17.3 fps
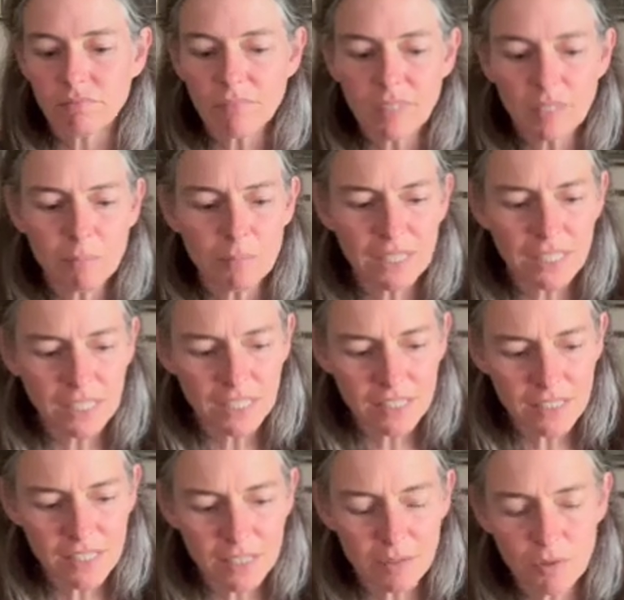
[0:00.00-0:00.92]
But then
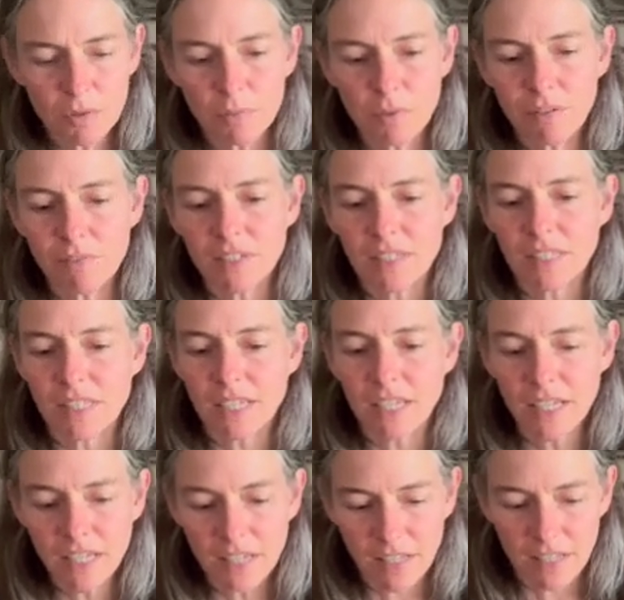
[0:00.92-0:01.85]
as I was weaving in the
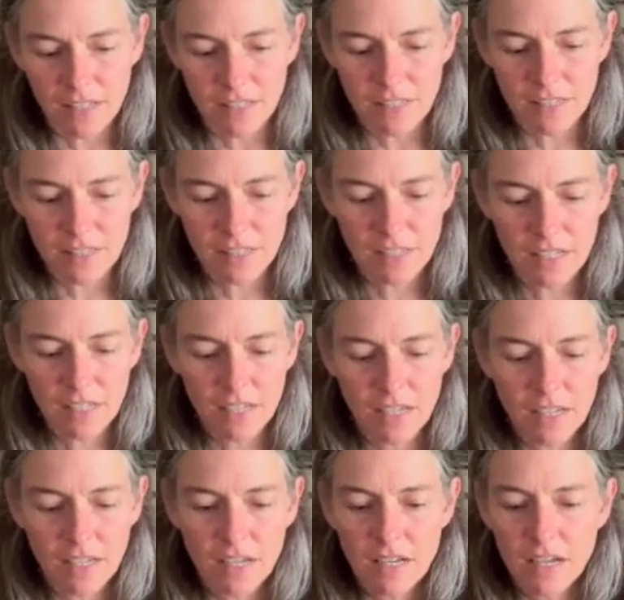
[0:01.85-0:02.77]
ends,
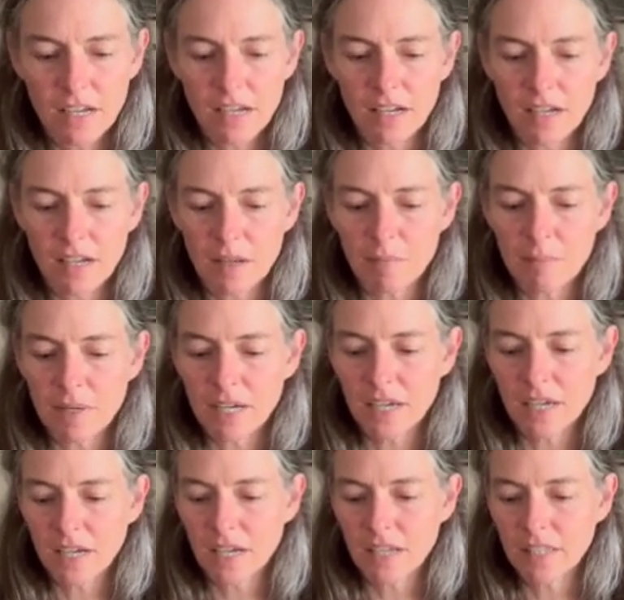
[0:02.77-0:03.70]
I
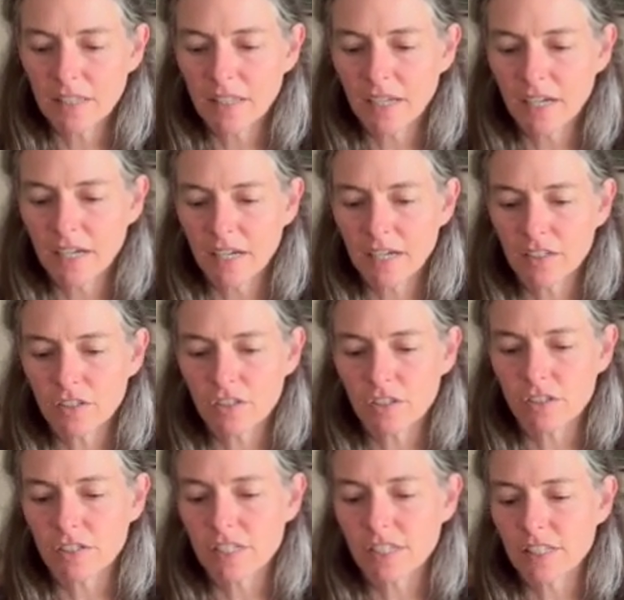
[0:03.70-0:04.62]
had the hat
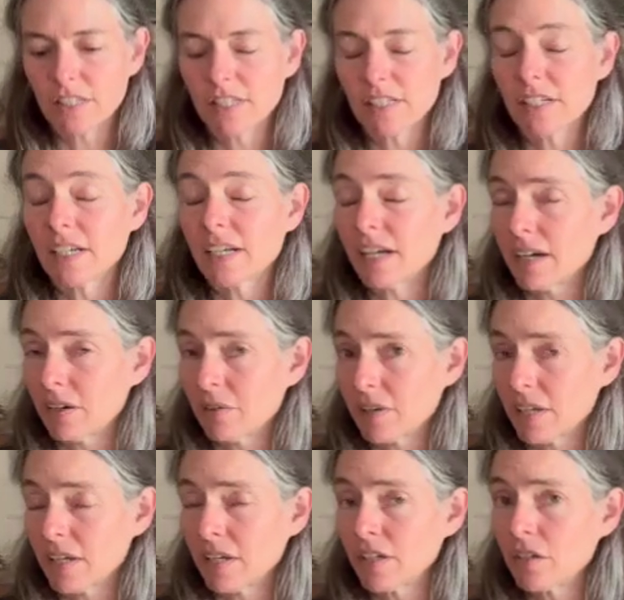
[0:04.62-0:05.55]
turned inside
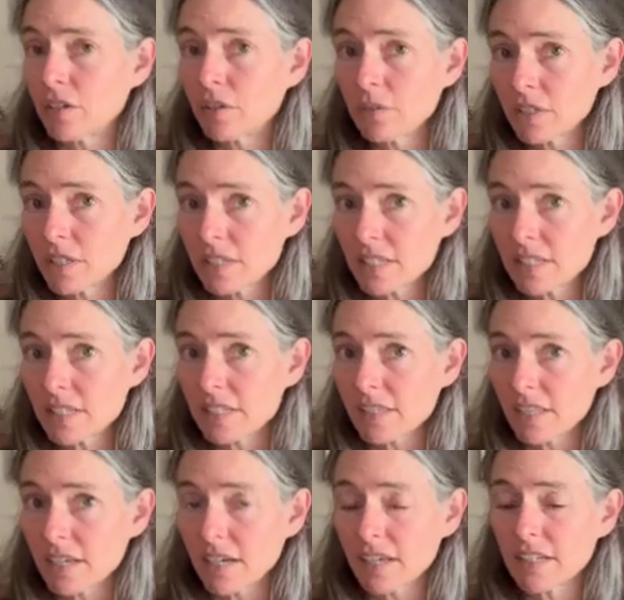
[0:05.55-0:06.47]
out, and I noticed
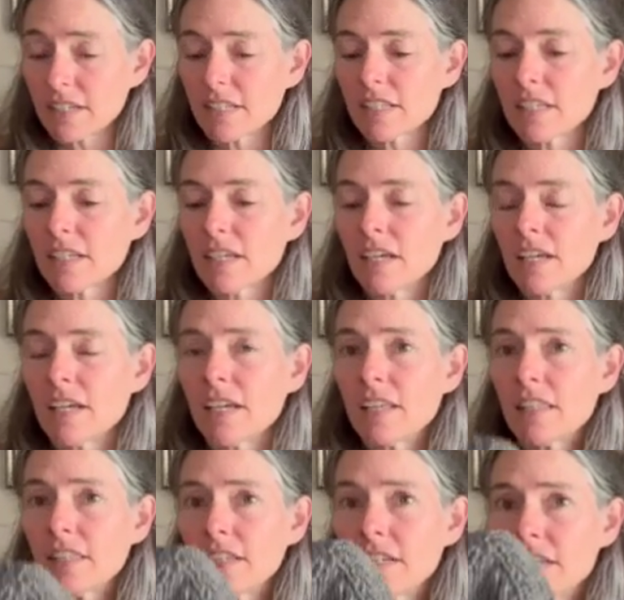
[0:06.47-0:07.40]
that
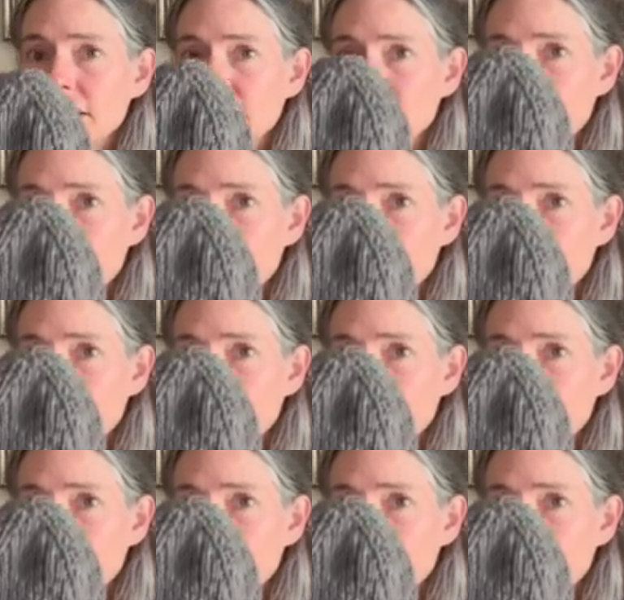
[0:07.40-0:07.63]
the knit